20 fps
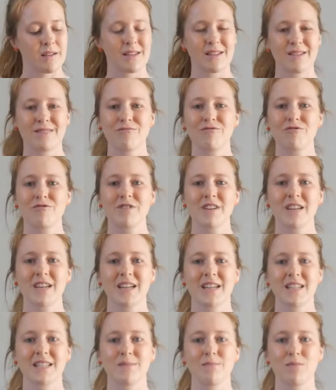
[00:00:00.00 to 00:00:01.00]

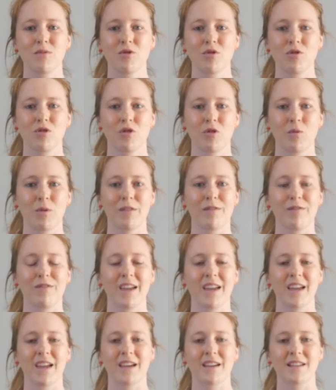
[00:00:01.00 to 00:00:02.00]
really small with
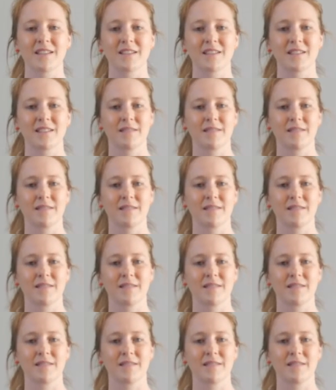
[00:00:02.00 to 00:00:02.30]
fingers,